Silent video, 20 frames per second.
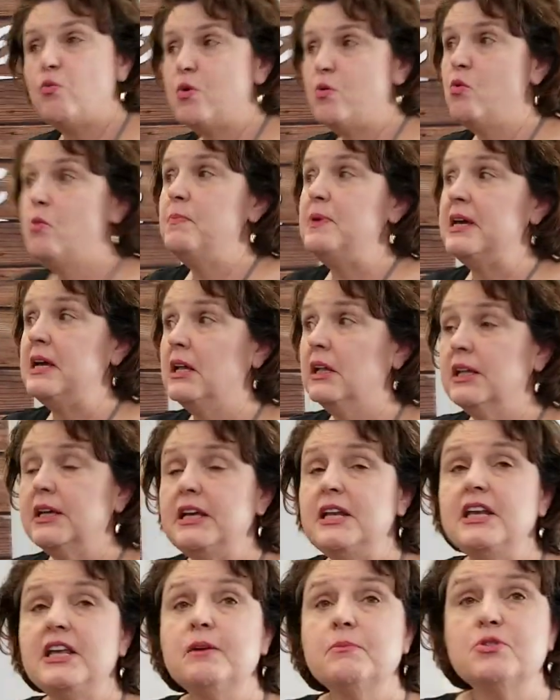We will be
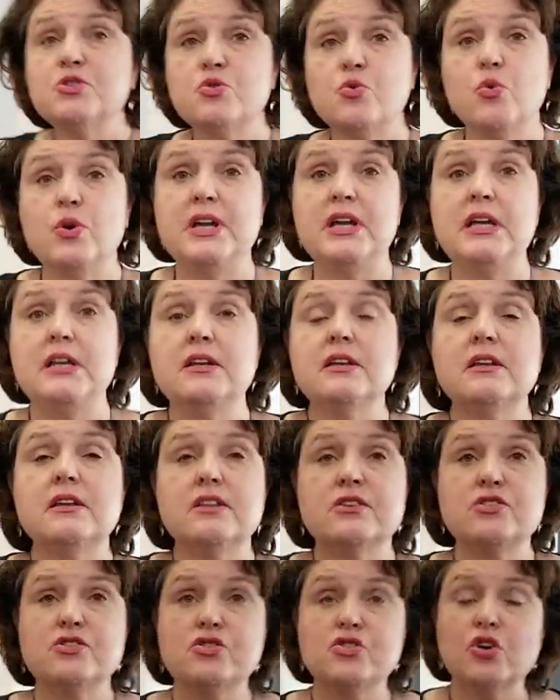cleaning between
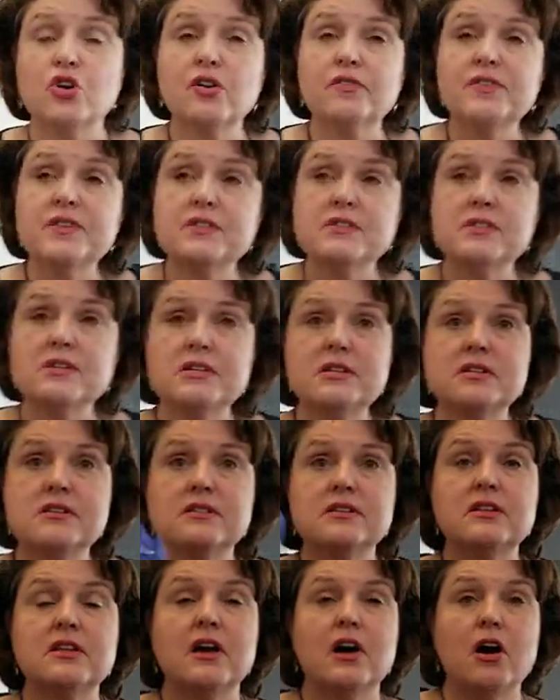the
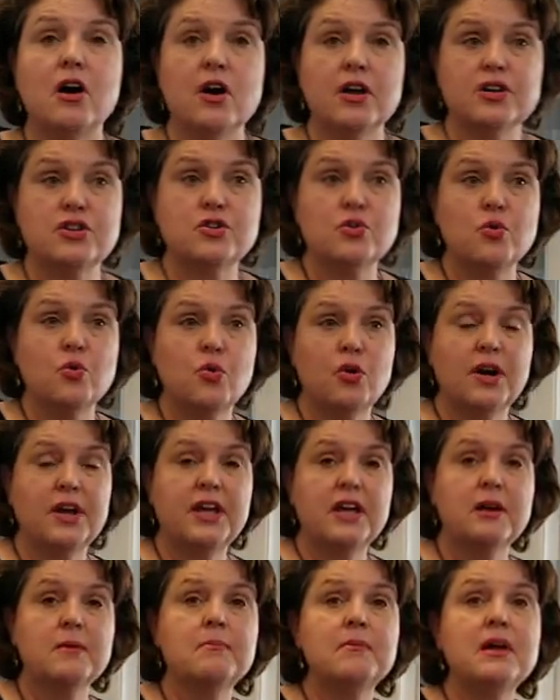services, the
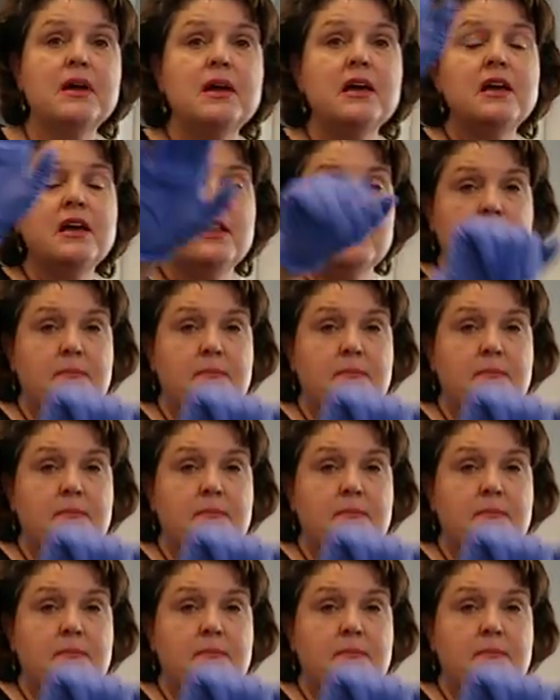auditorium, the